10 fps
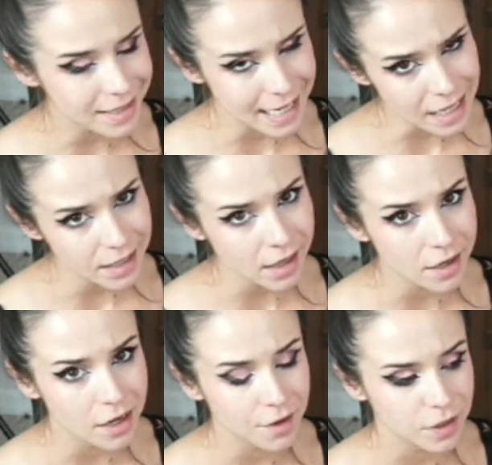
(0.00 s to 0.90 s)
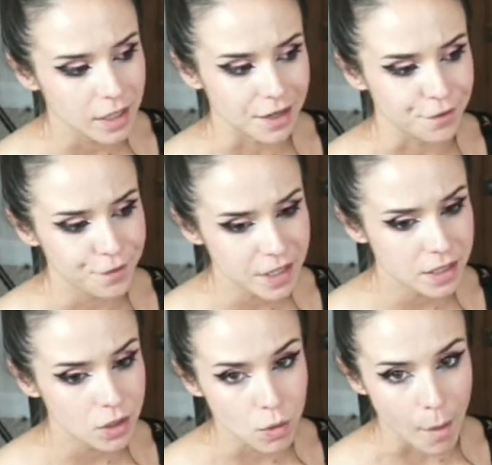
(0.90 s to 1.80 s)
talented enough to like affix
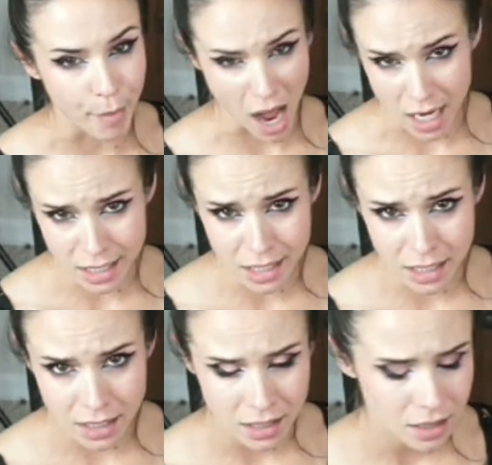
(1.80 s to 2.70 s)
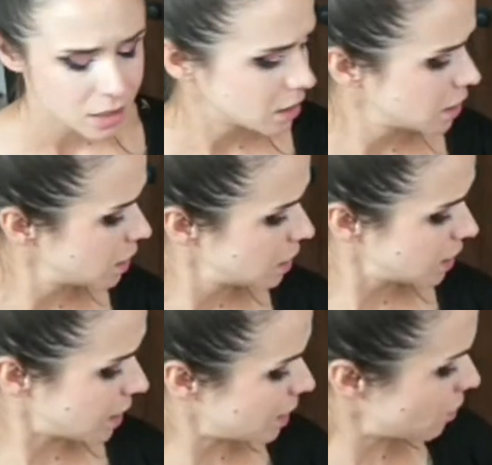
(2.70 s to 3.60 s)
it to a bodice.
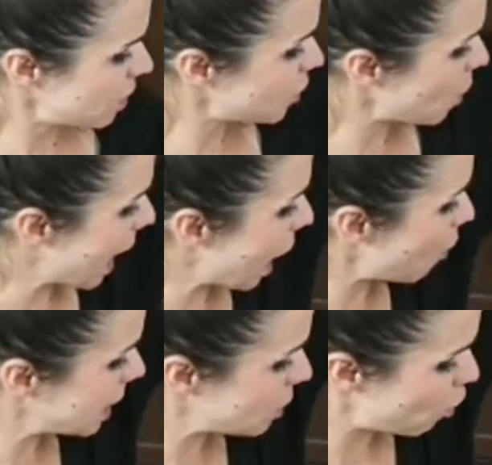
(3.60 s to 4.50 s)
And I don't even know how I'd go